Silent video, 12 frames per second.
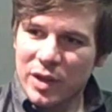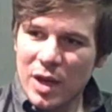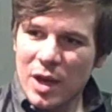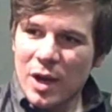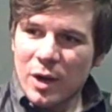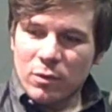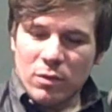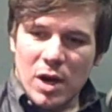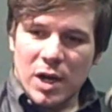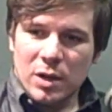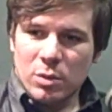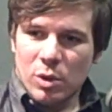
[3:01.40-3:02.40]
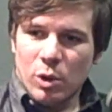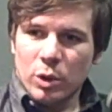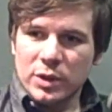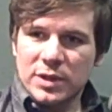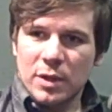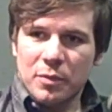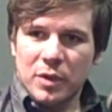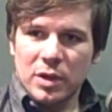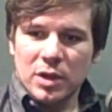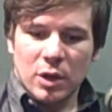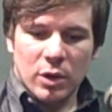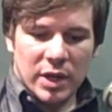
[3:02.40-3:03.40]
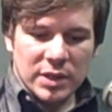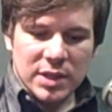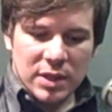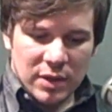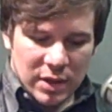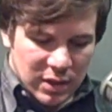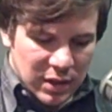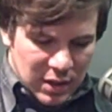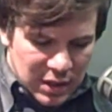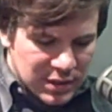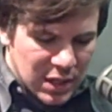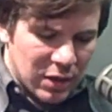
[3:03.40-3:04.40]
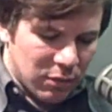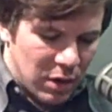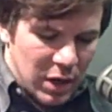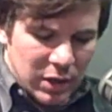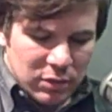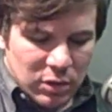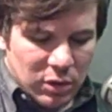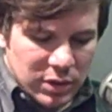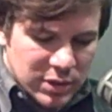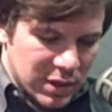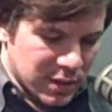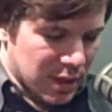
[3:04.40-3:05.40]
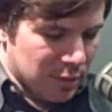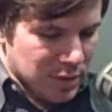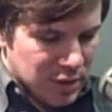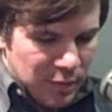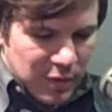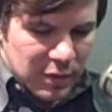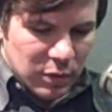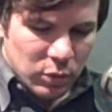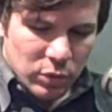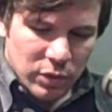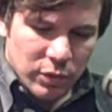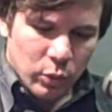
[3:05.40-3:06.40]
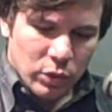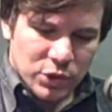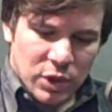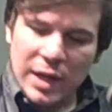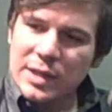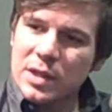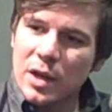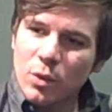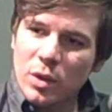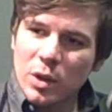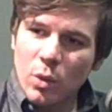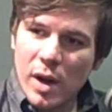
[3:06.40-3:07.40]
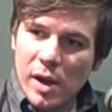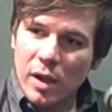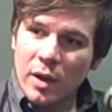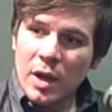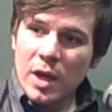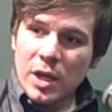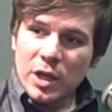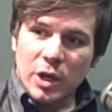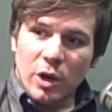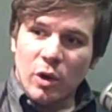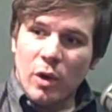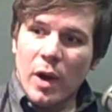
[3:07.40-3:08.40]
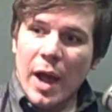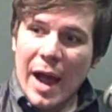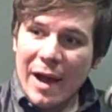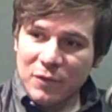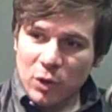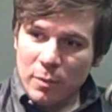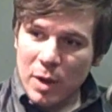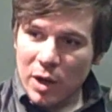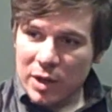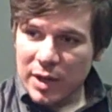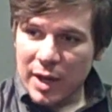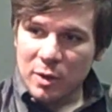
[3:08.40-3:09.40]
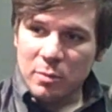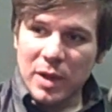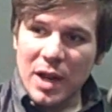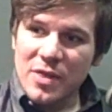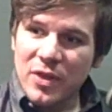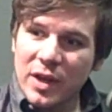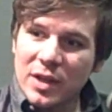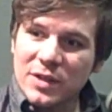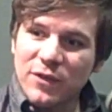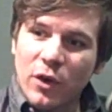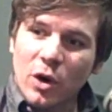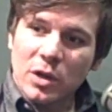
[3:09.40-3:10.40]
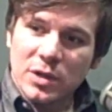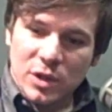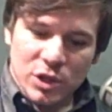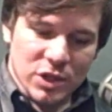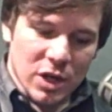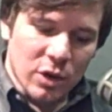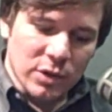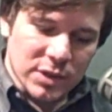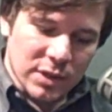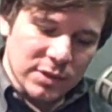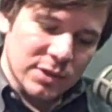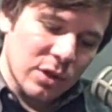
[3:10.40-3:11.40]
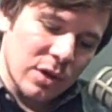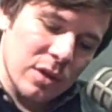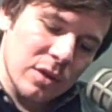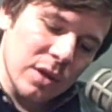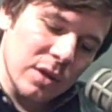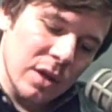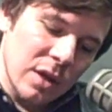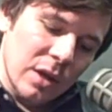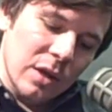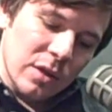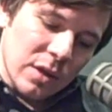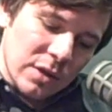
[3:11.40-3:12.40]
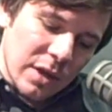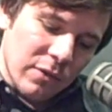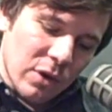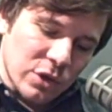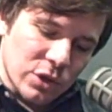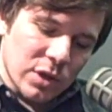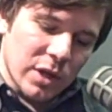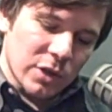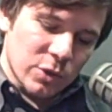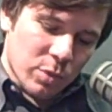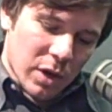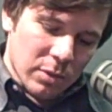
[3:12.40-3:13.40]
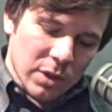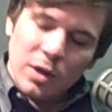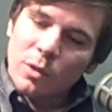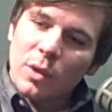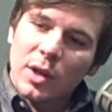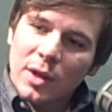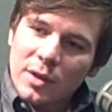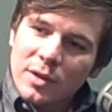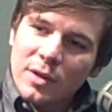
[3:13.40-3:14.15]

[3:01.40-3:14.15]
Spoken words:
I think rock and roll is something, his kind of rock and roll is going to be something that will translate really well, after American Idol. But I think as far as the show is concerned, I think David Archuleta is probably going to win it.